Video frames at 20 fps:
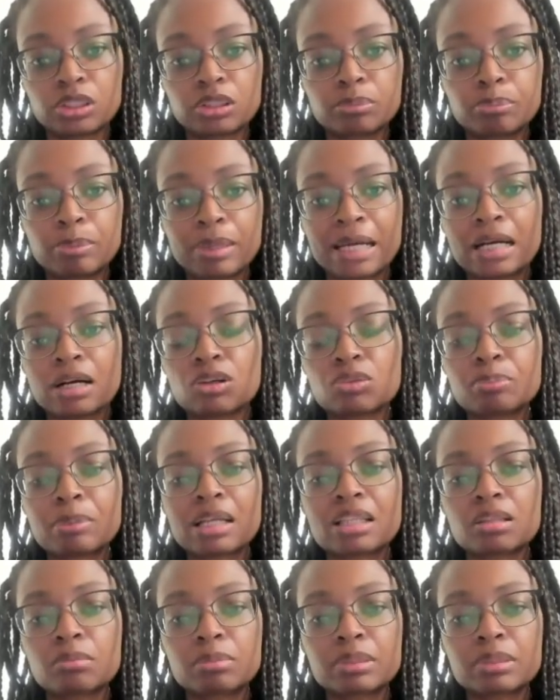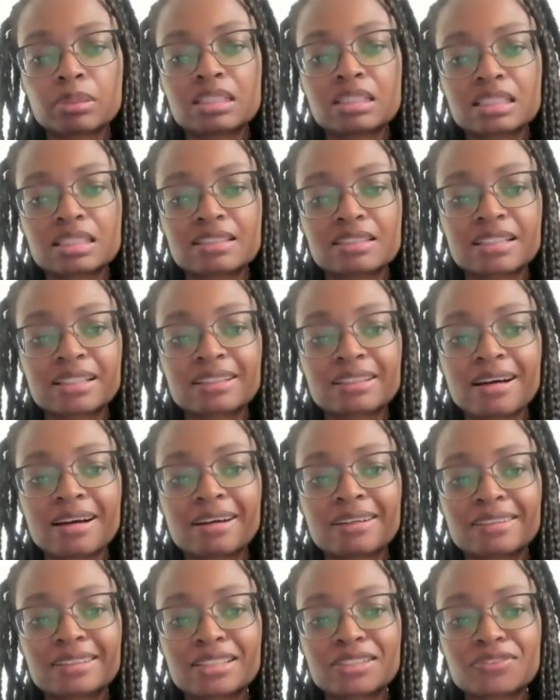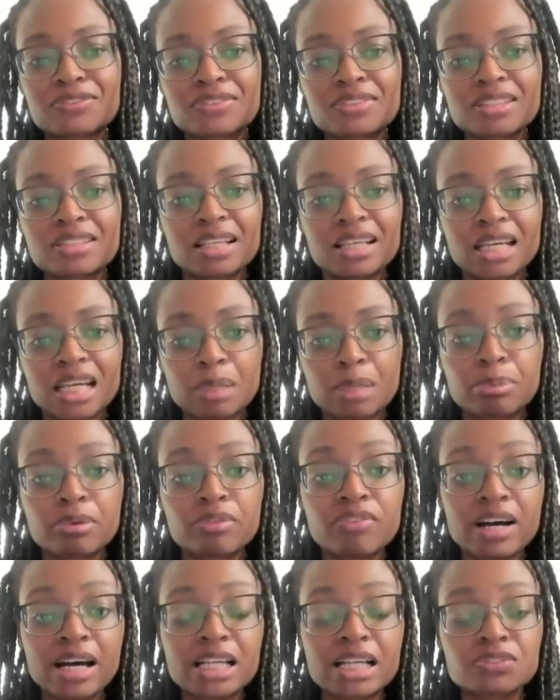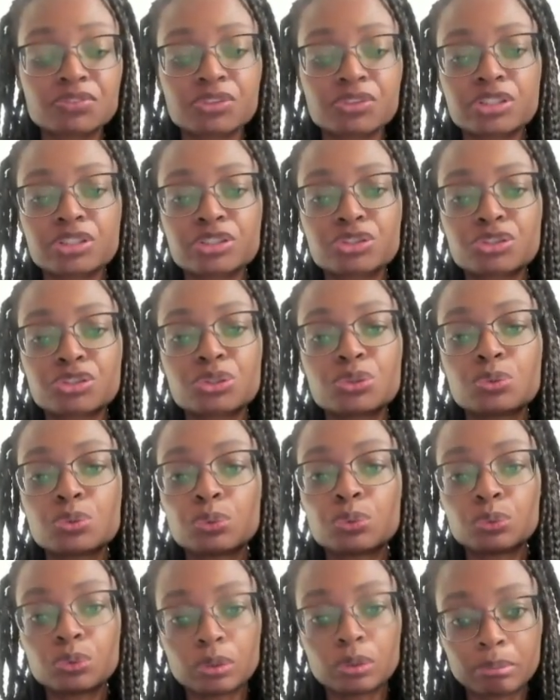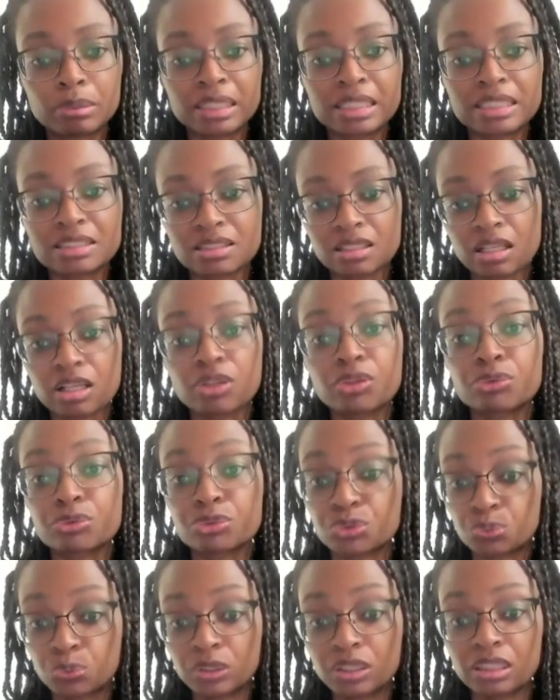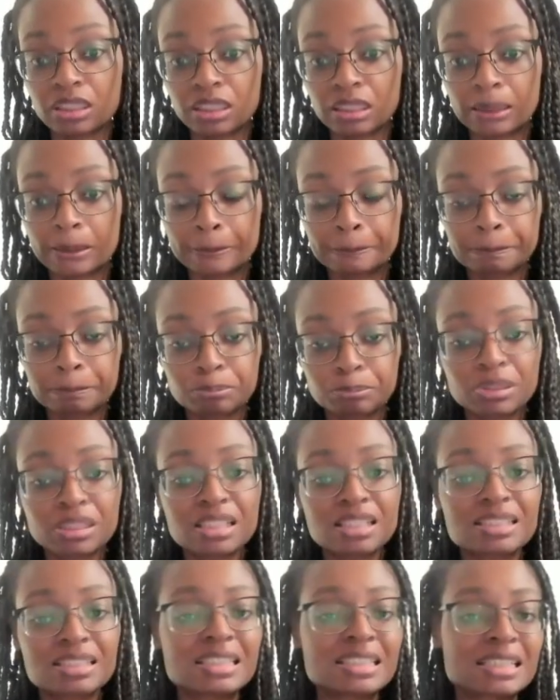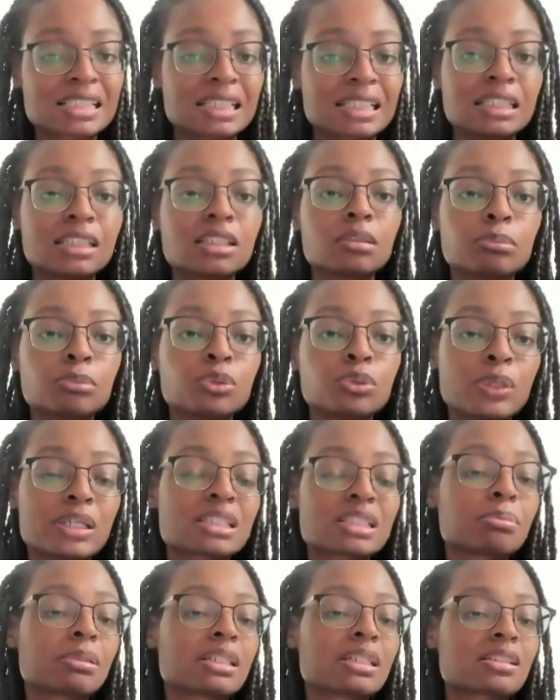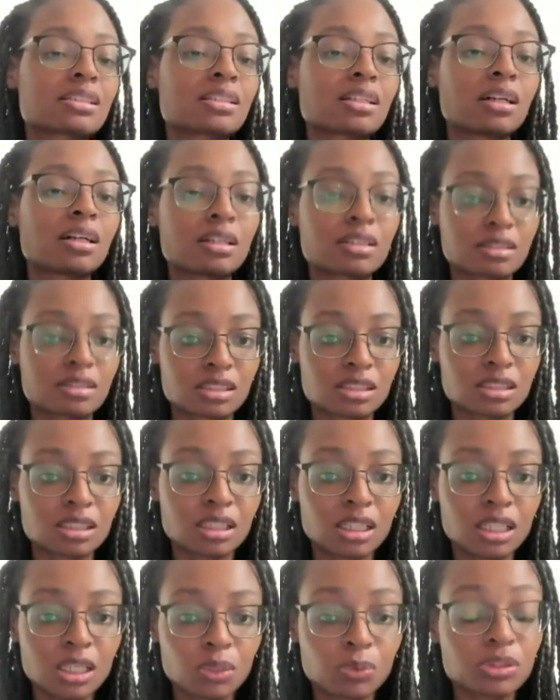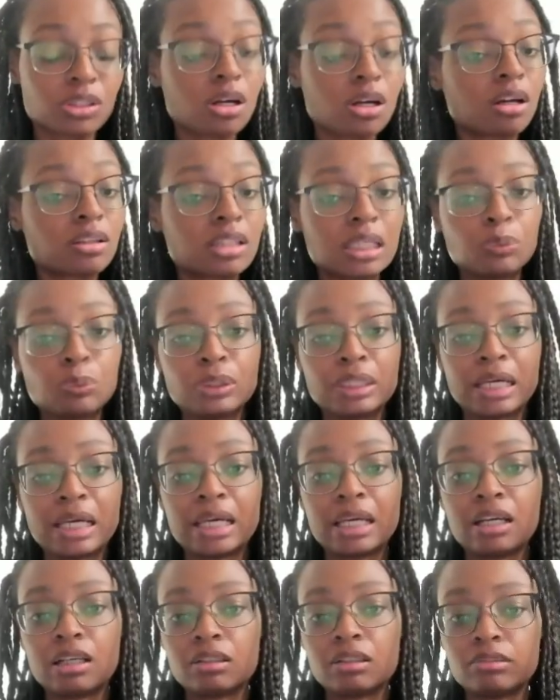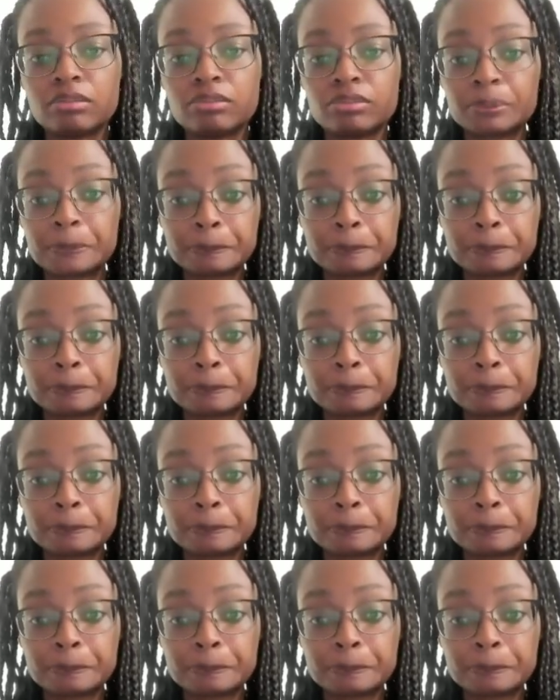bound by the blessings that God gives and provides for us to bless others with it, because it's Him who has blessed us with all that we have.